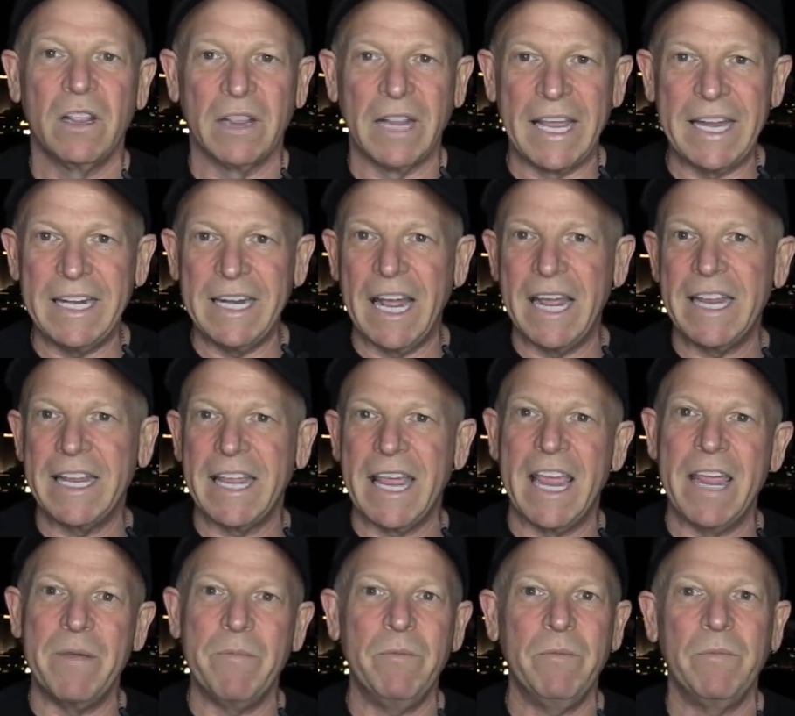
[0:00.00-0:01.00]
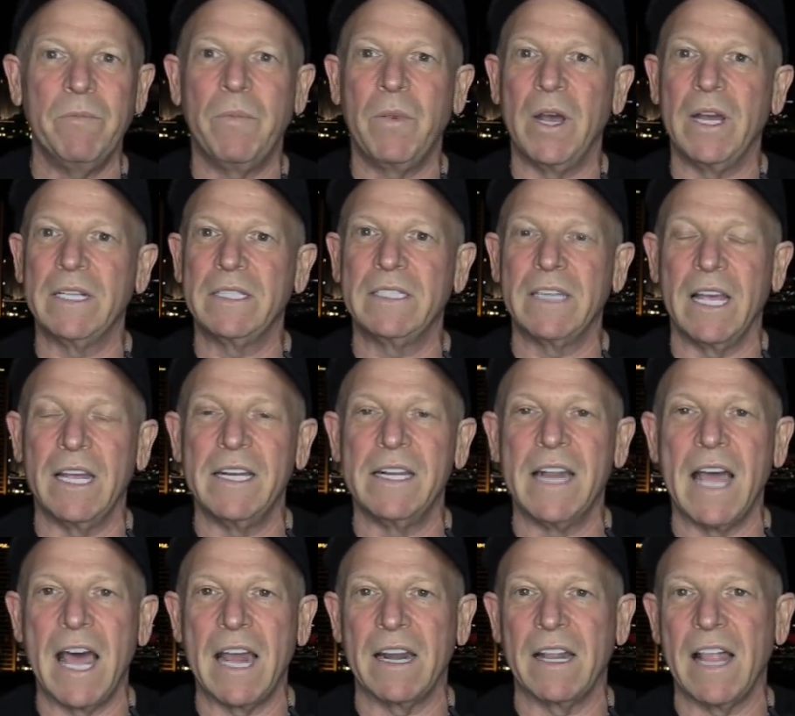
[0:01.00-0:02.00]
Late night game, but
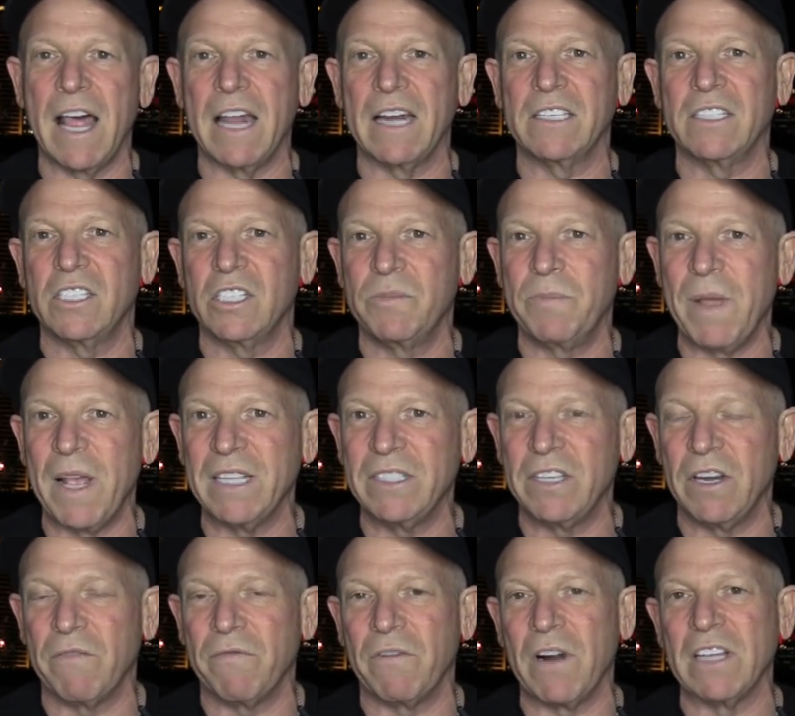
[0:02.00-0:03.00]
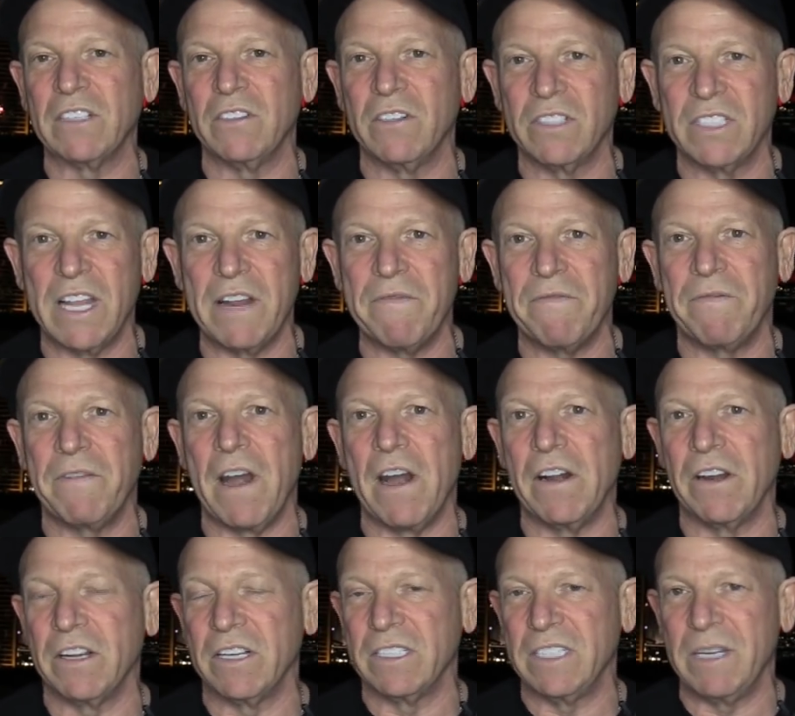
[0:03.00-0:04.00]
not a lot of suspense here. Fresno State,
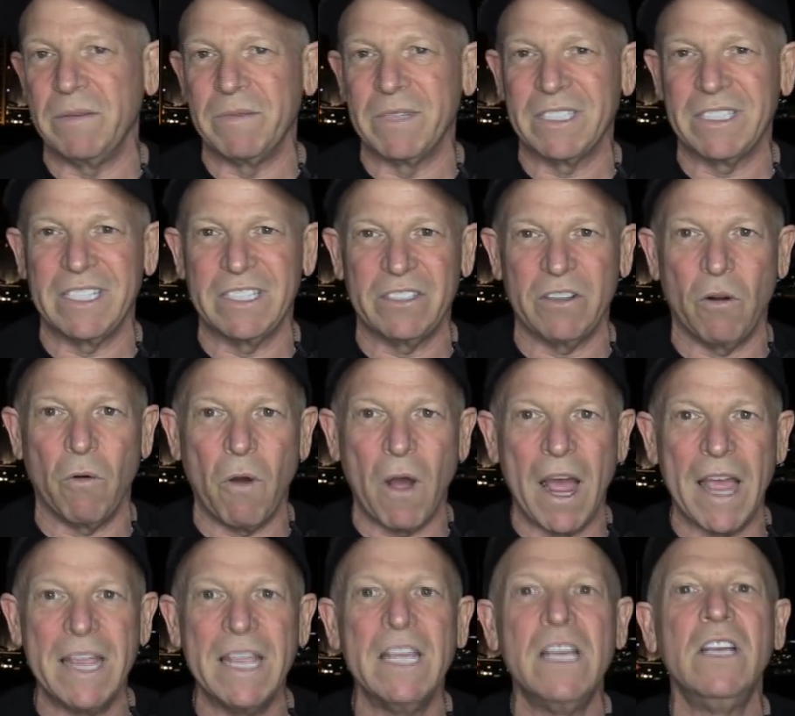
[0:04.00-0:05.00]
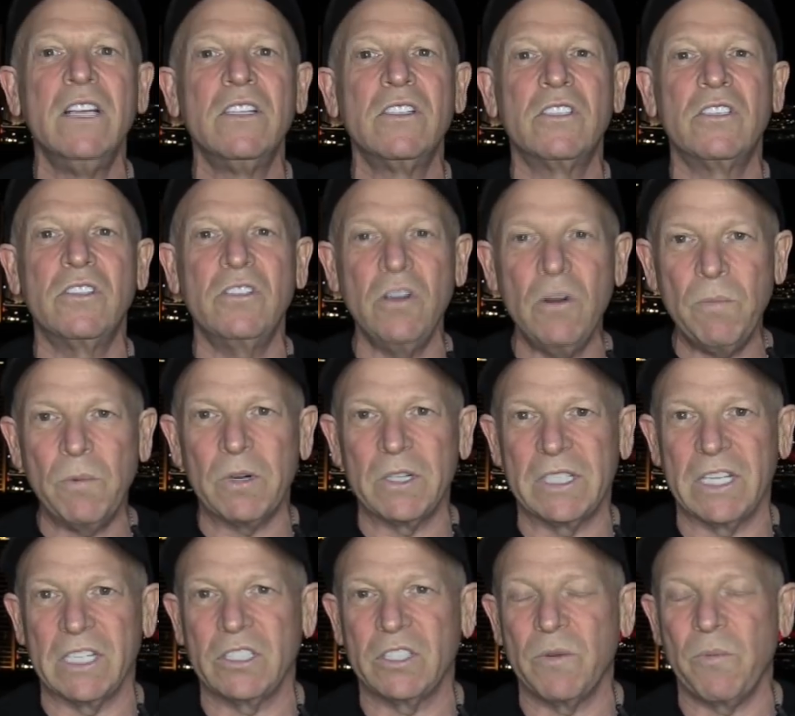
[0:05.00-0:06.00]
very good team this season. Hawaii, super
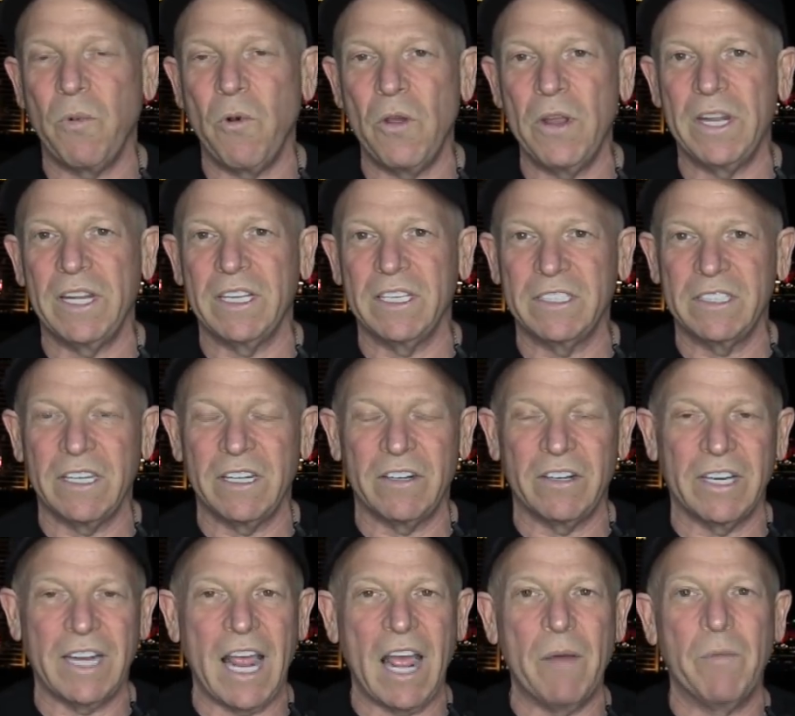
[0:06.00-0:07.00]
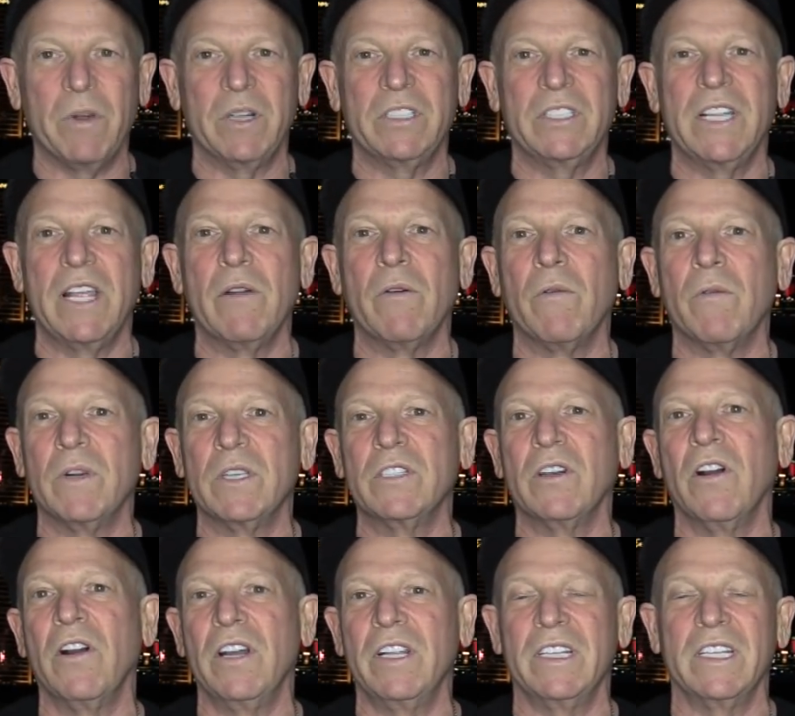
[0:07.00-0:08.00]
disappointing considering how much they were
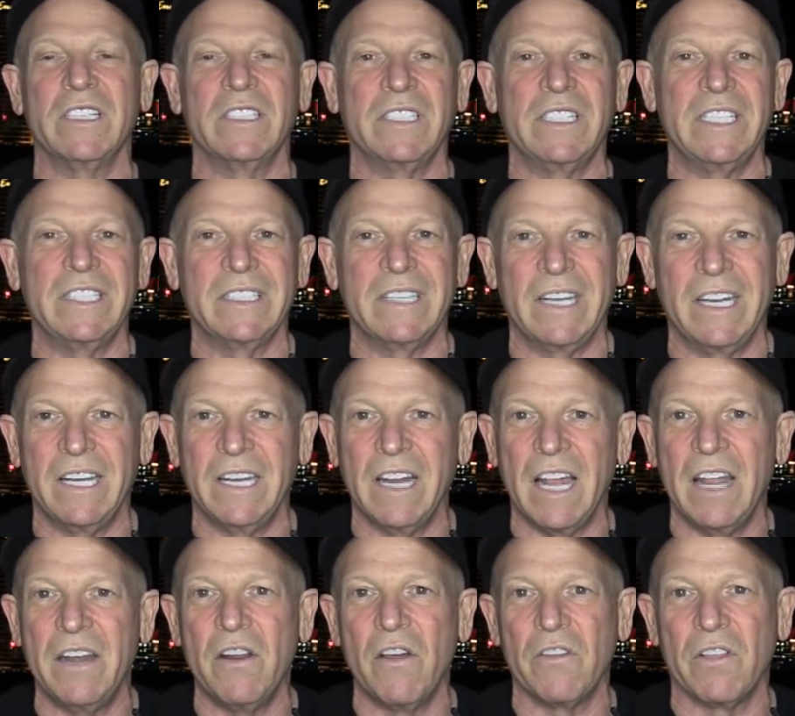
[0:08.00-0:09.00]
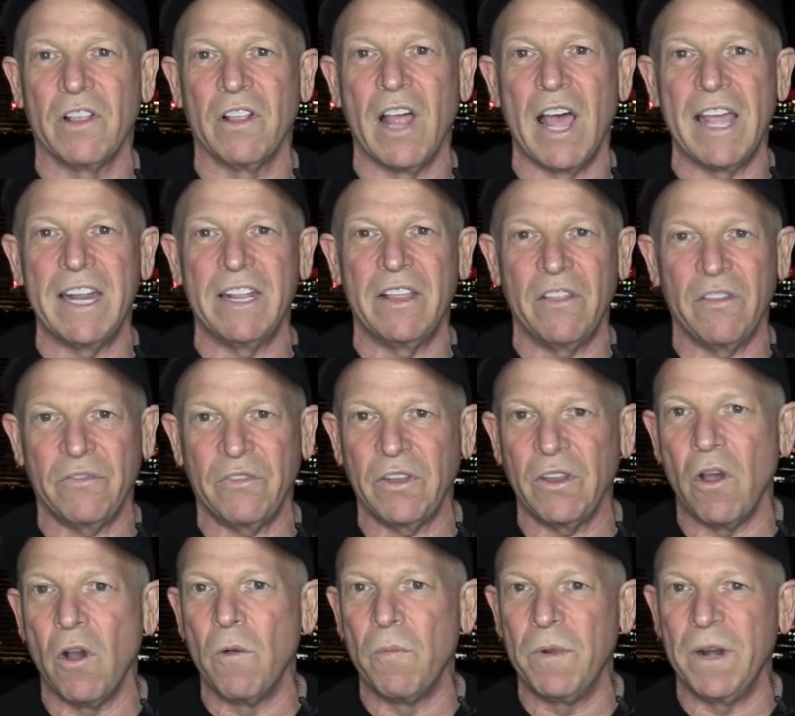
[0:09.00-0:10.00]
returning this season. And I know the line in this
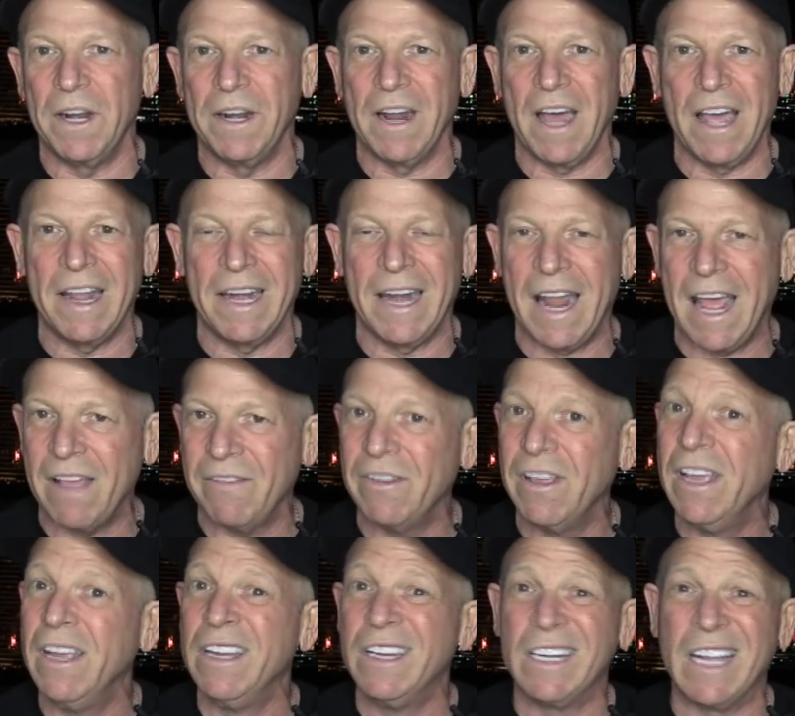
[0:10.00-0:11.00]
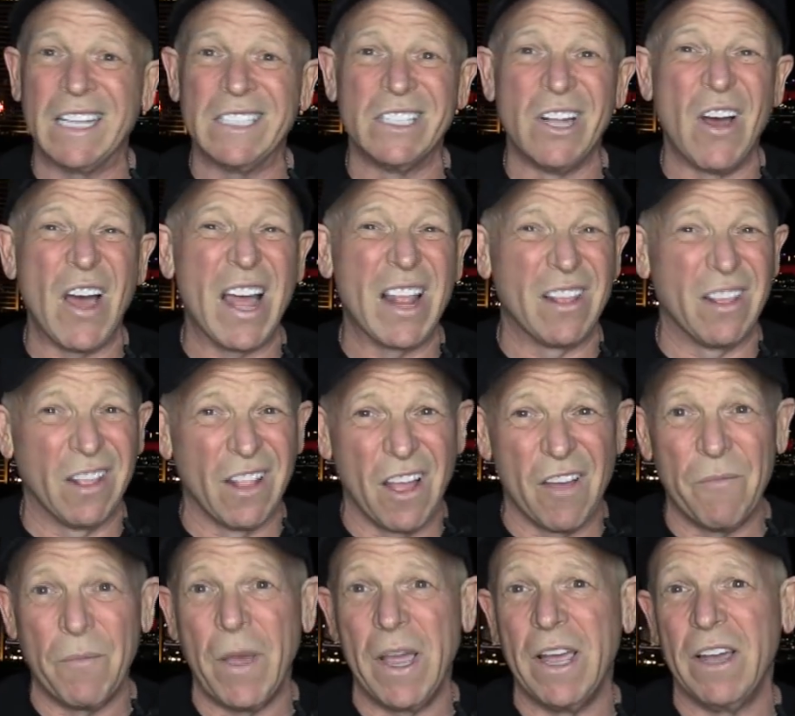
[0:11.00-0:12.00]
thing, open at 9.5. You guys know I
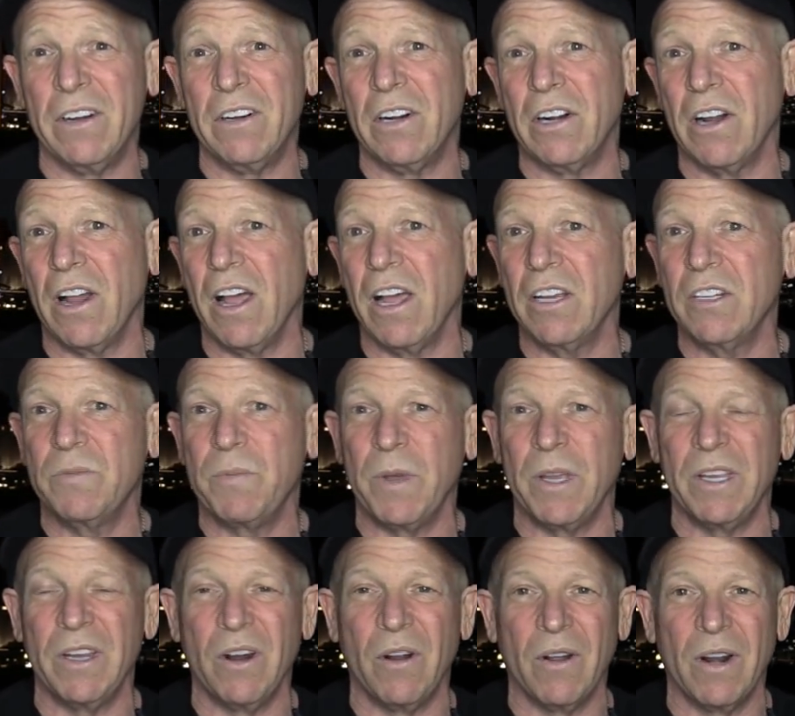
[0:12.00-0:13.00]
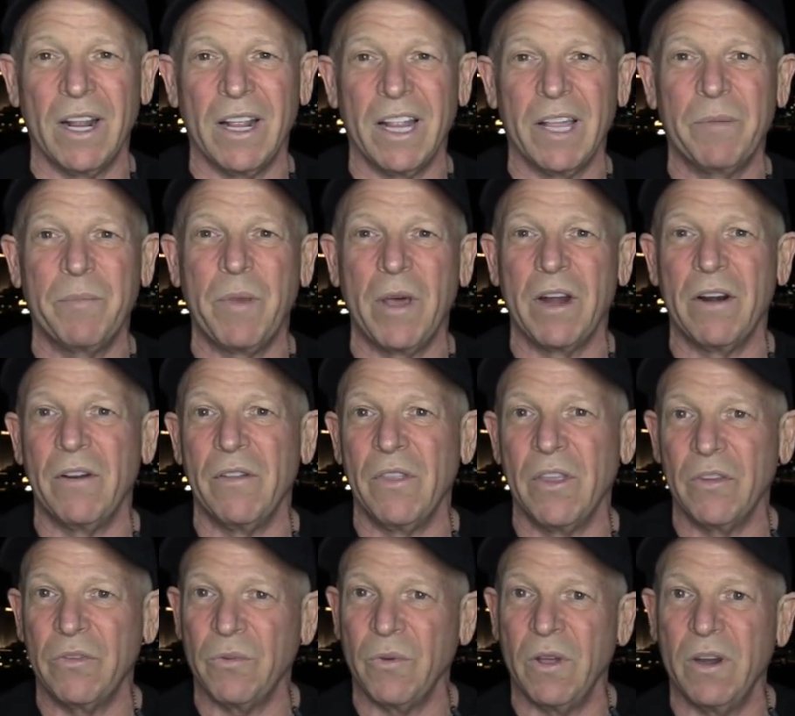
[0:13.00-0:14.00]
love my underdogs, but you know what I like better in
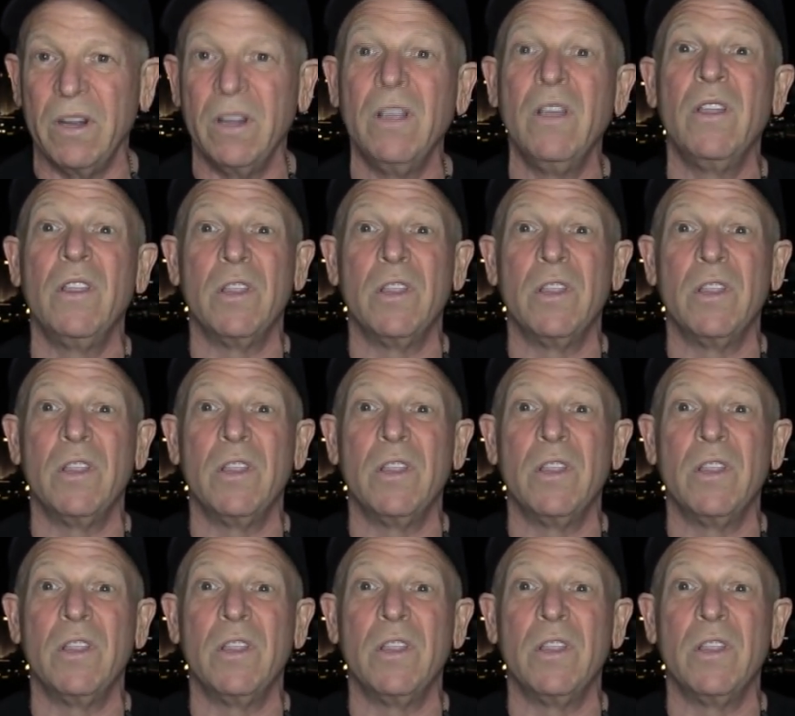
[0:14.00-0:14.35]
this one?